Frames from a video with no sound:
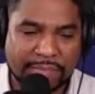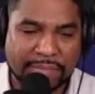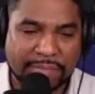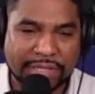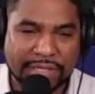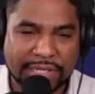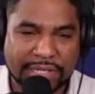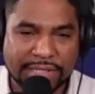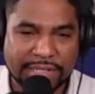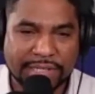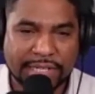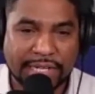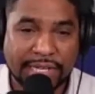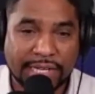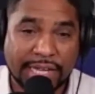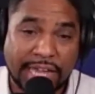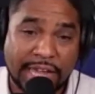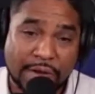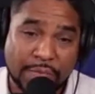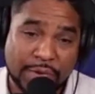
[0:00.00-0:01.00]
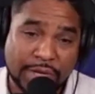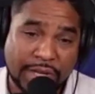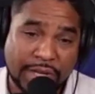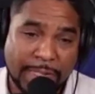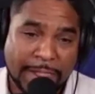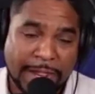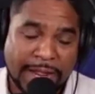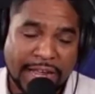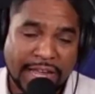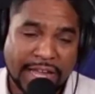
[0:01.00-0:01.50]
Because again,
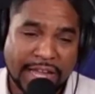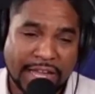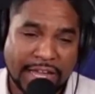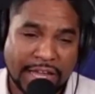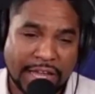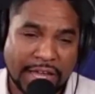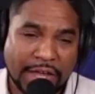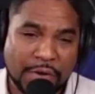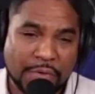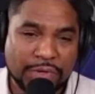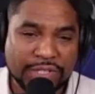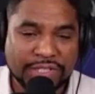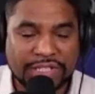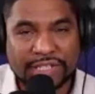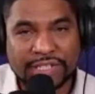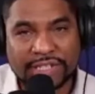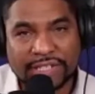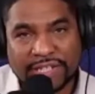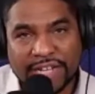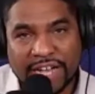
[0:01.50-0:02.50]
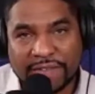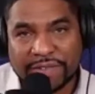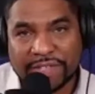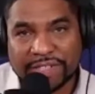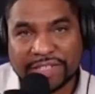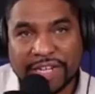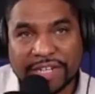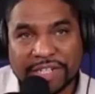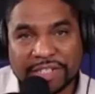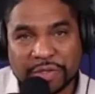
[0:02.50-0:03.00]
it was just a
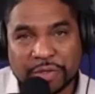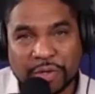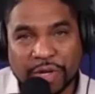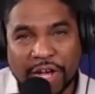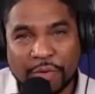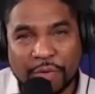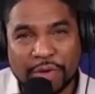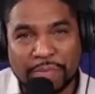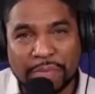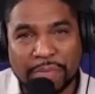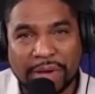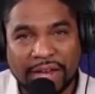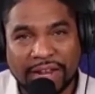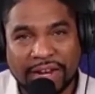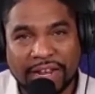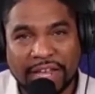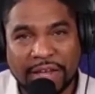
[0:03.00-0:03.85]
conversation on how we met,